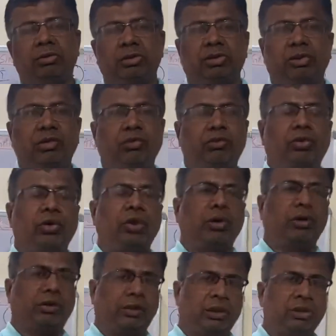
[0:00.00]
muscle
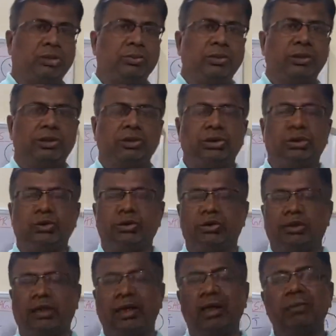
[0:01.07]
for respiration, so it
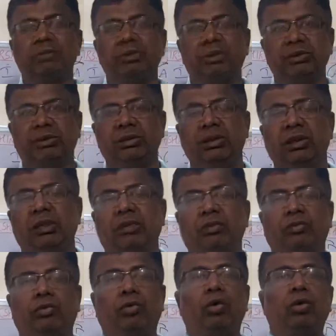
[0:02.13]
helps in
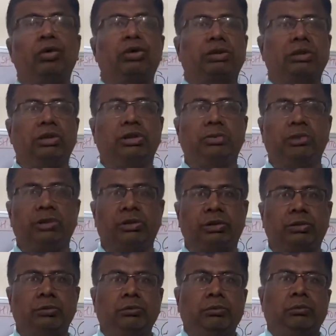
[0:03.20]
forced inspiration.